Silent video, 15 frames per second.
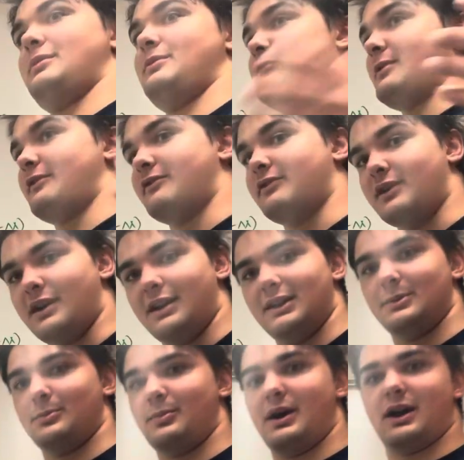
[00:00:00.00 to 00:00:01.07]
my flight
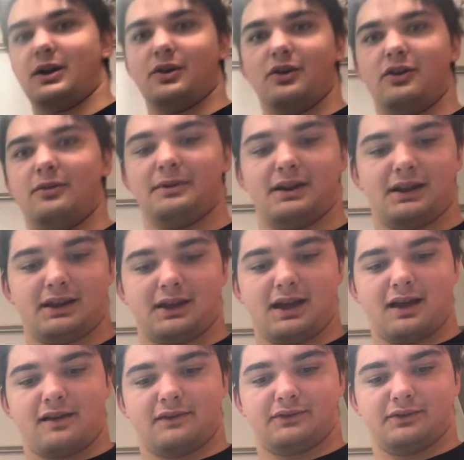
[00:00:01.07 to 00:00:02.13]
back home getting
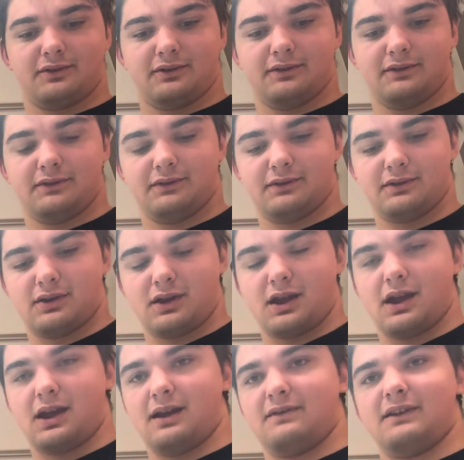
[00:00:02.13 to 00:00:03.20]
canceled,
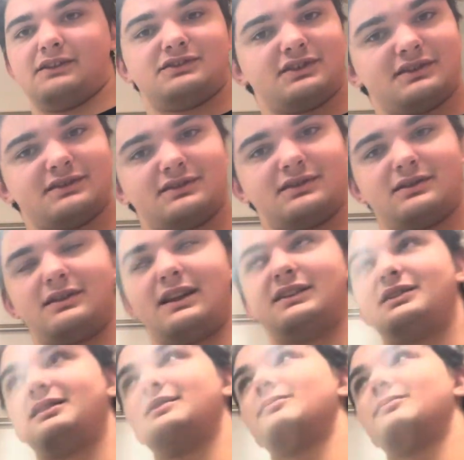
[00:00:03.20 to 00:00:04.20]
and that